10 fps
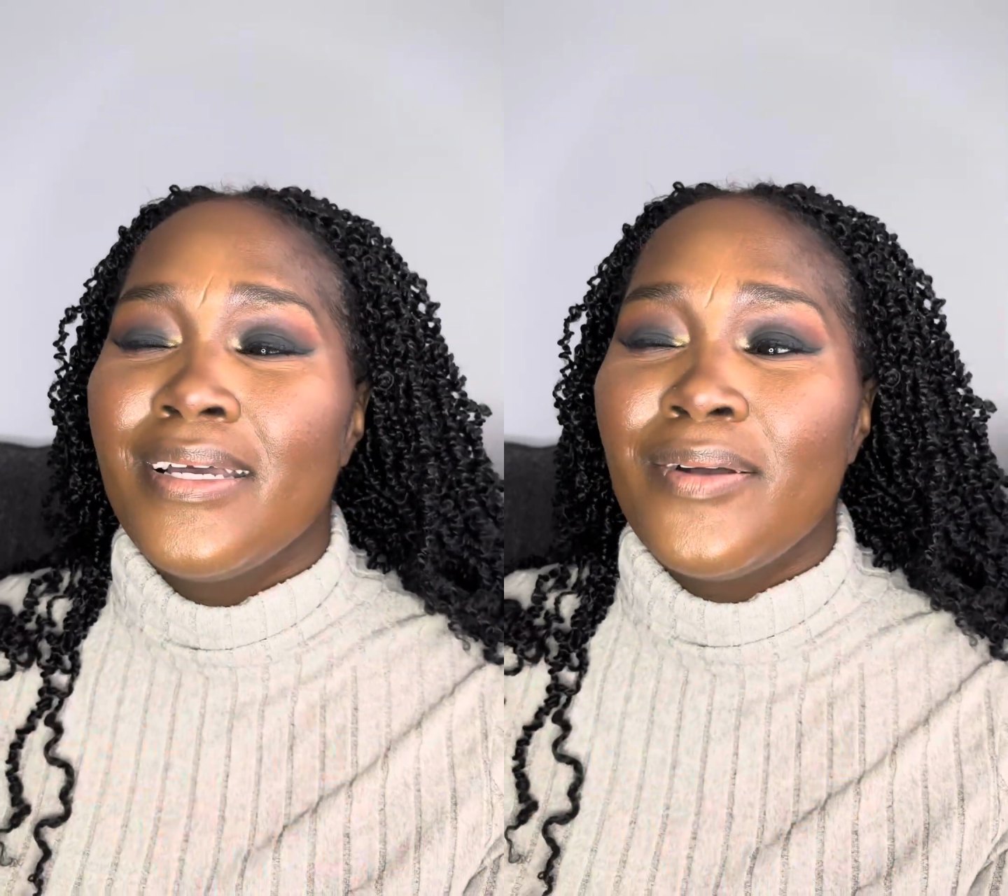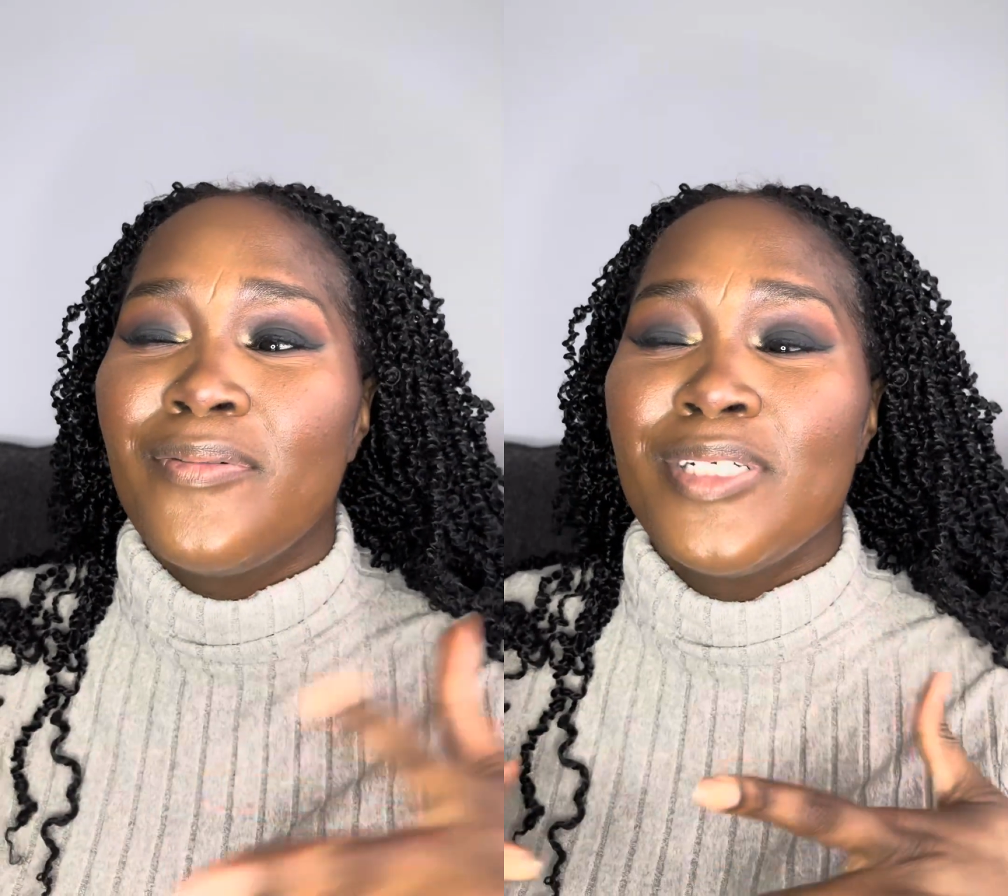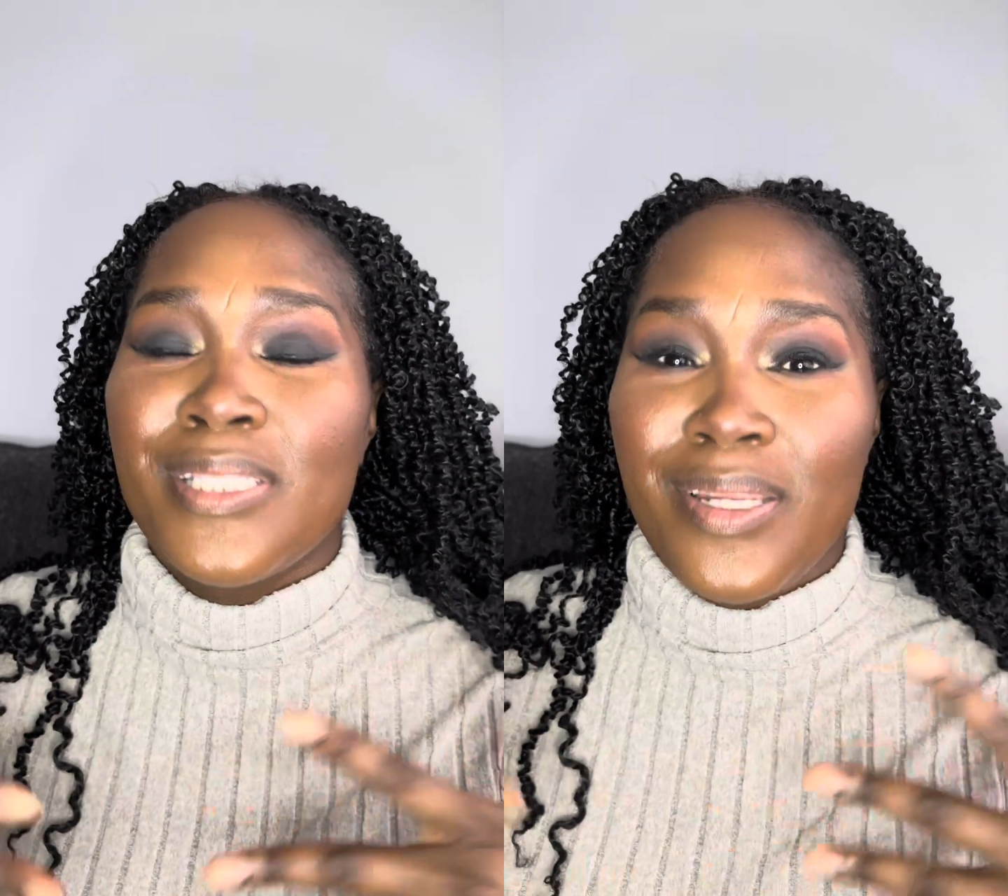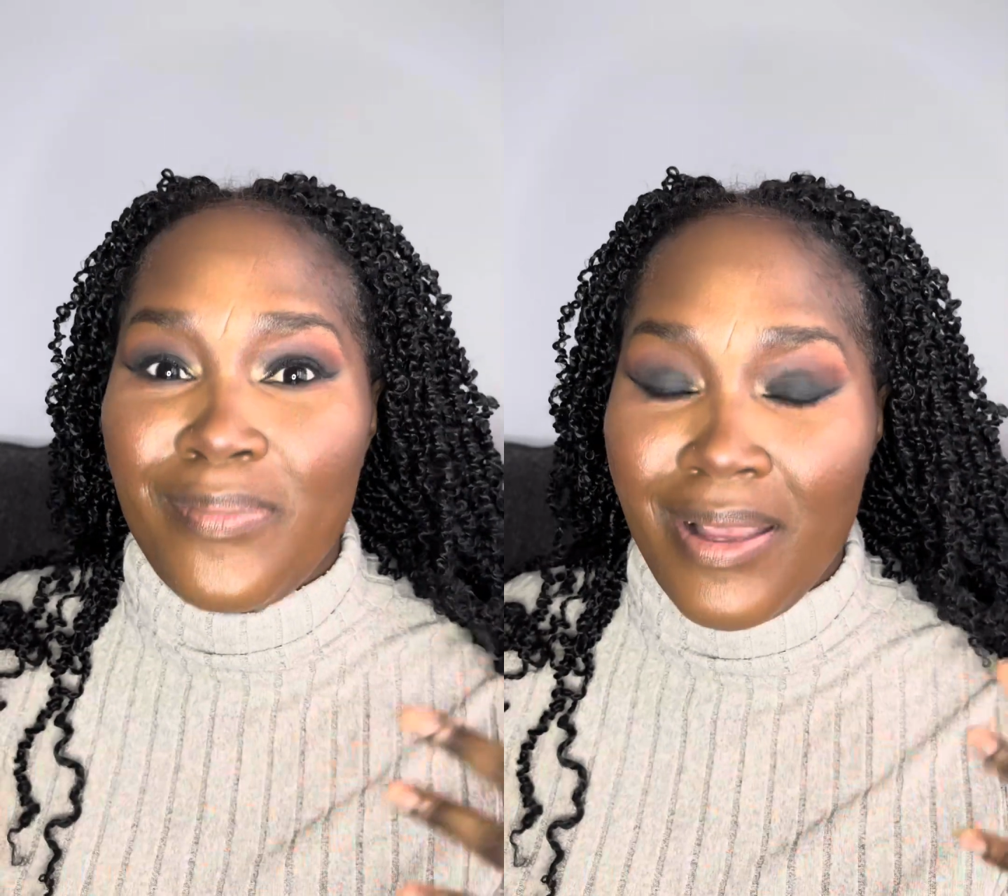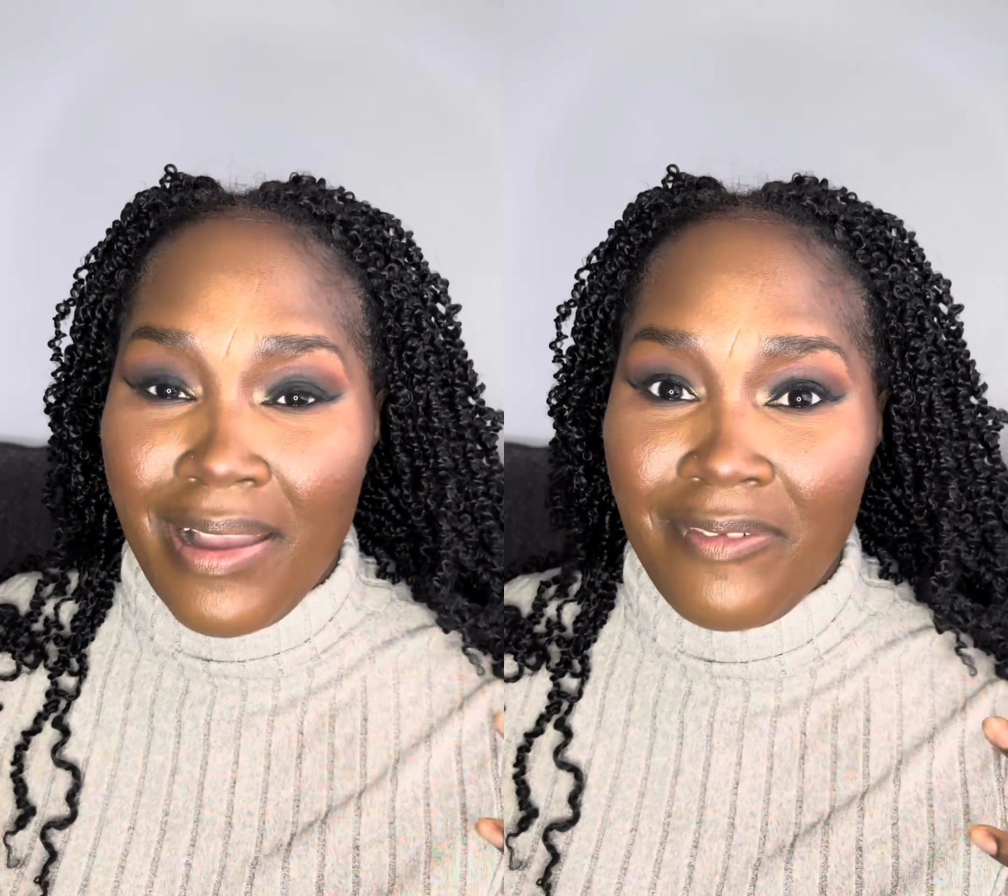we're just gonna
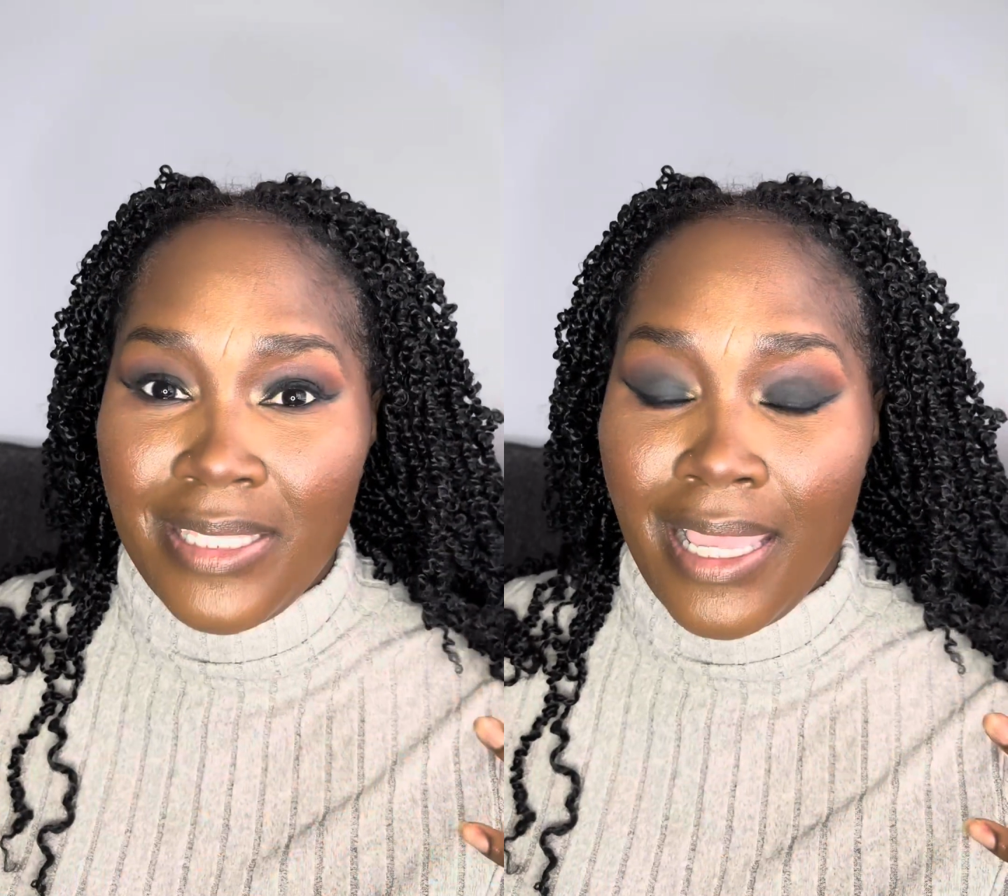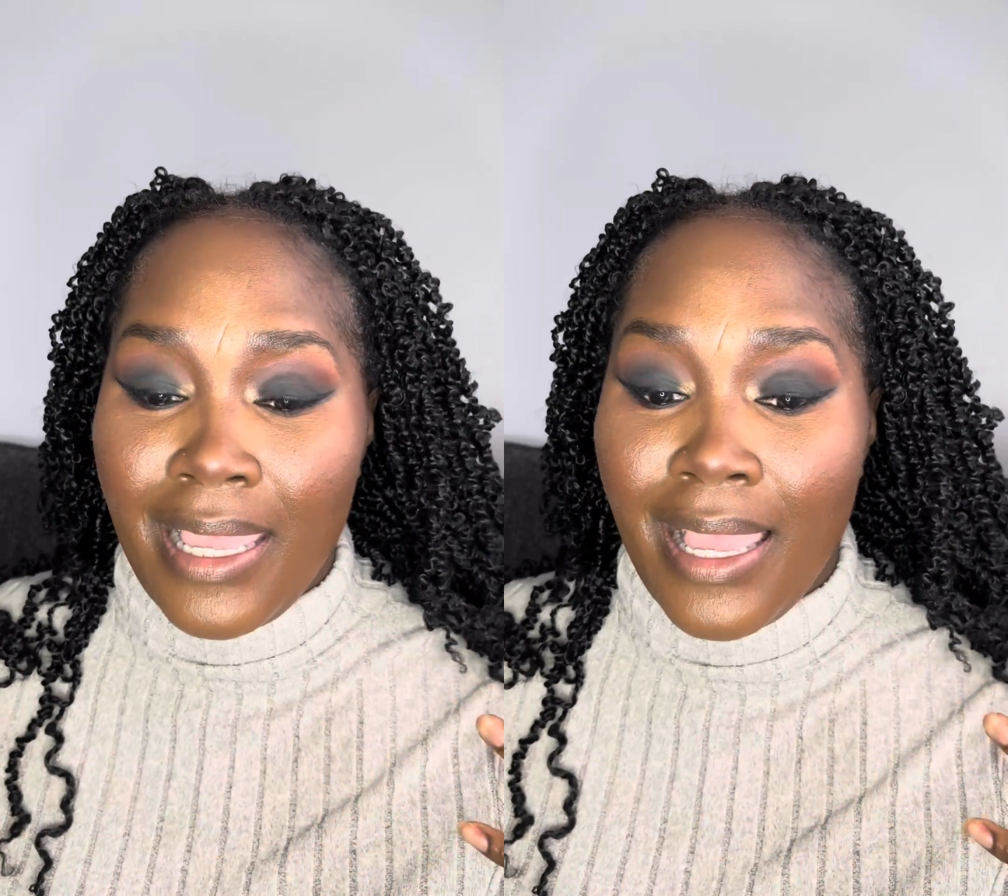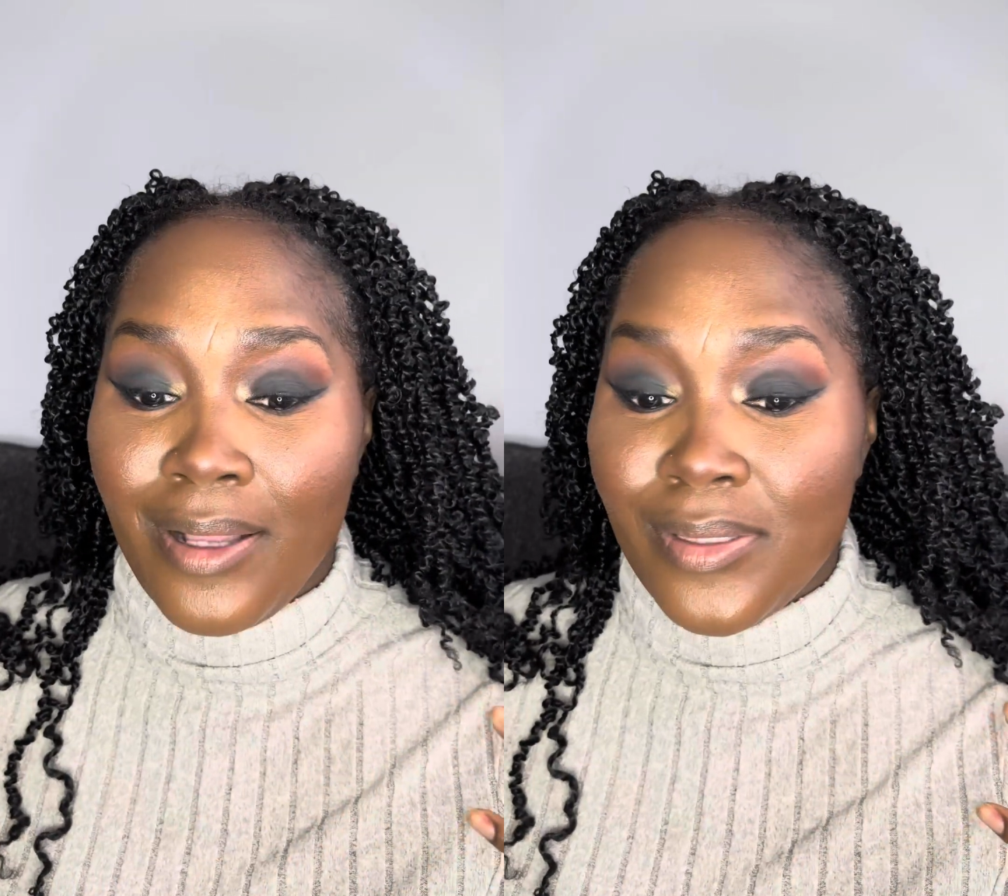melt everything else